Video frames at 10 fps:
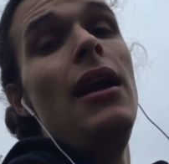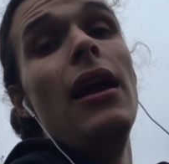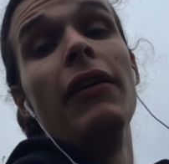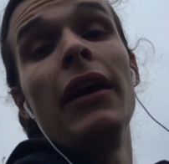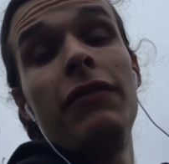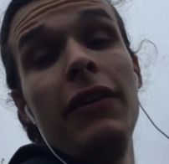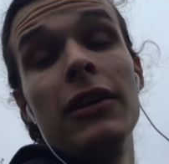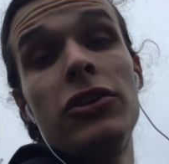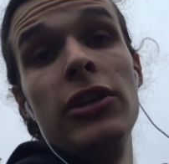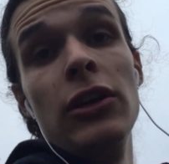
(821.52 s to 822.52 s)
If I can find
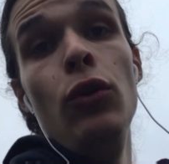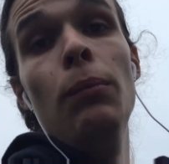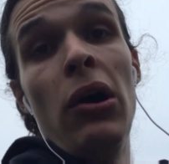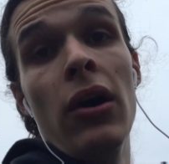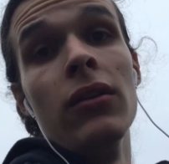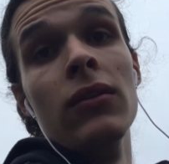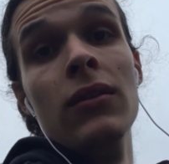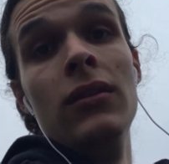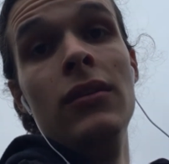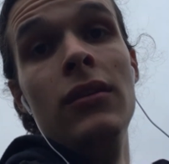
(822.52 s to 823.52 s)
a single bottle,
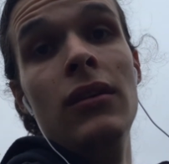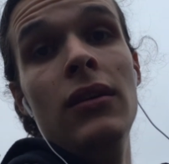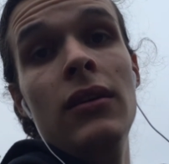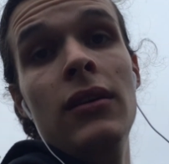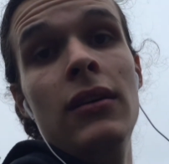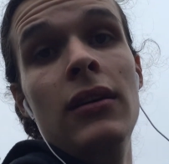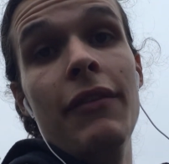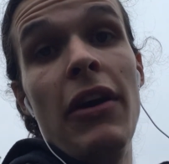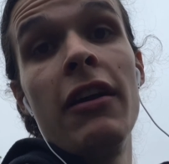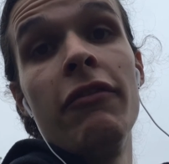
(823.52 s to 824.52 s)

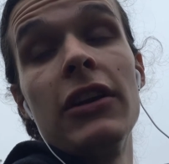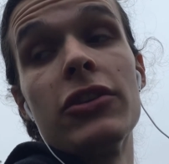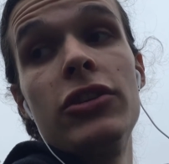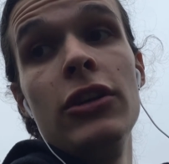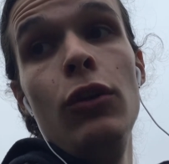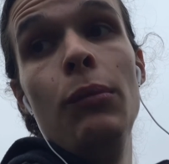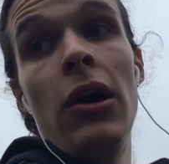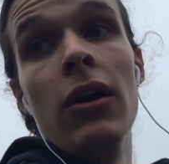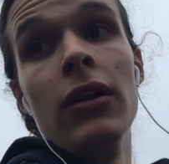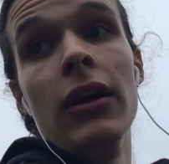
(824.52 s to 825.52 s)

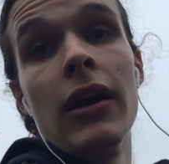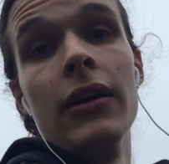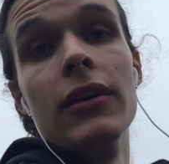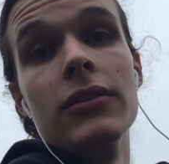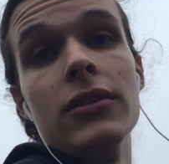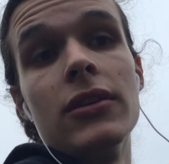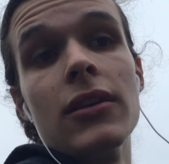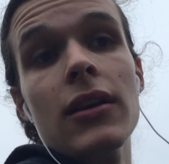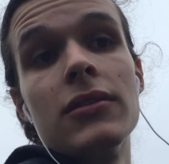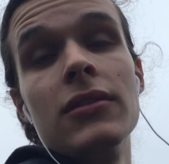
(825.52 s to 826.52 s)
I'll count it as a
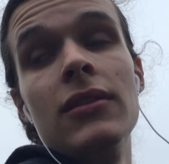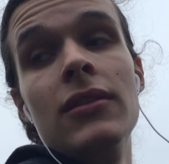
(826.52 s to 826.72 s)
success.